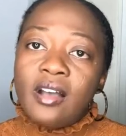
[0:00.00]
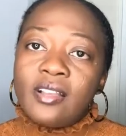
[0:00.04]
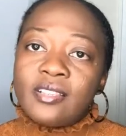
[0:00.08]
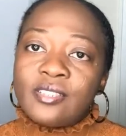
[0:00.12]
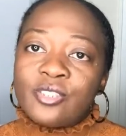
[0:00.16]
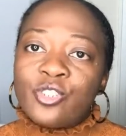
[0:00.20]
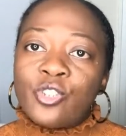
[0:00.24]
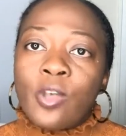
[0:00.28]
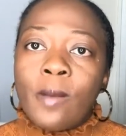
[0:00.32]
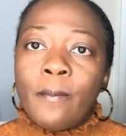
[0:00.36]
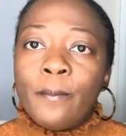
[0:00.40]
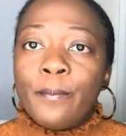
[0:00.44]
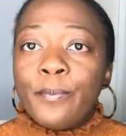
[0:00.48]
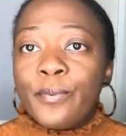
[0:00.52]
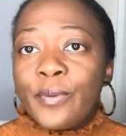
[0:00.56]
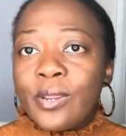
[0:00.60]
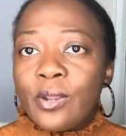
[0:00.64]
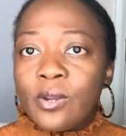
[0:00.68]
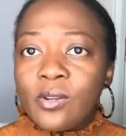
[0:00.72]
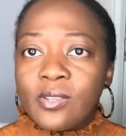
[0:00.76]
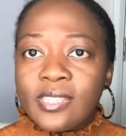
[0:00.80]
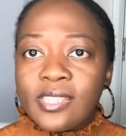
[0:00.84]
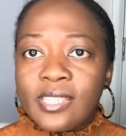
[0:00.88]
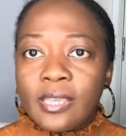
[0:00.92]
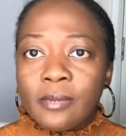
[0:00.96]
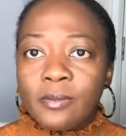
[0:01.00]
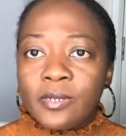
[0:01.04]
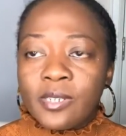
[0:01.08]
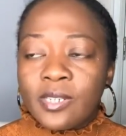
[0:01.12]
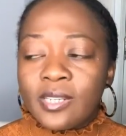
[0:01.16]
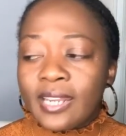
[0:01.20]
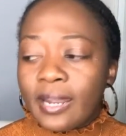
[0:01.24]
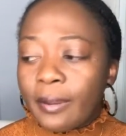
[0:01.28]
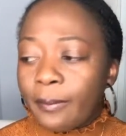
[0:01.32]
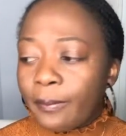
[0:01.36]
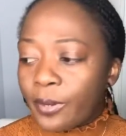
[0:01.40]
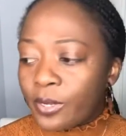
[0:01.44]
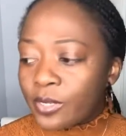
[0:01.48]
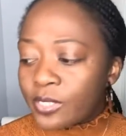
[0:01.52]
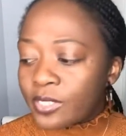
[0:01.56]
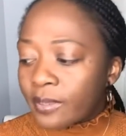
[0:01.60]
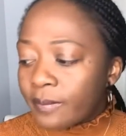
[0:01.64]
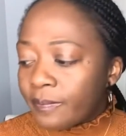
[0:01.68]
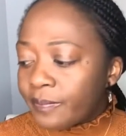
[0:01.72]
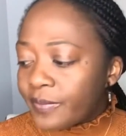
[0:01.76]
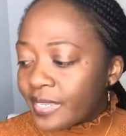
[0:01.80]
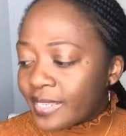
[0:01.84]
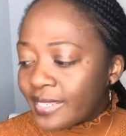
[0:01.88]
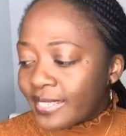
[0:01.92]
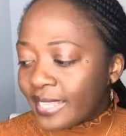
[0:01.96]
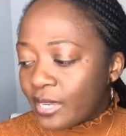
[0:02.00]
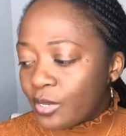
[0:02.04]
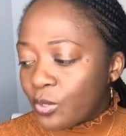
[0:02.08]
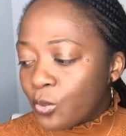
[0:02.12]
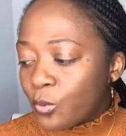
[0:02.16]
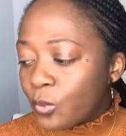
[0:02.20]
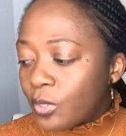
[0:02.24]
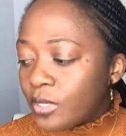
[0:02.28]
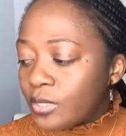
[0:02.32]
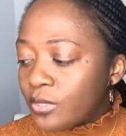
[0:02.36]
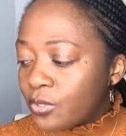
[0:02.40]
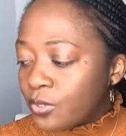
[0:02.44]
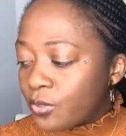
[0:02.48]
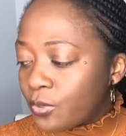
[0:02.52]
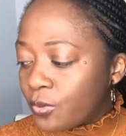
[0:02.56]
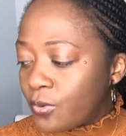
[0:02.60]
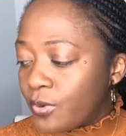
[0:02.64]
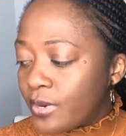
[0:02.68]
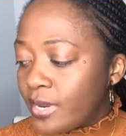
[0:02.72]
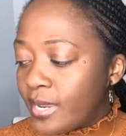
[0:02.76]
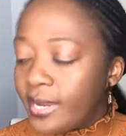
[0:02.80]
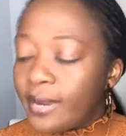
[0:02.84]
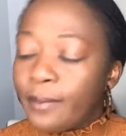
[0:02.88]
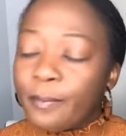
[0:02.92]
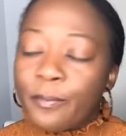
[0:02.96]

some preconception about something that you want to create,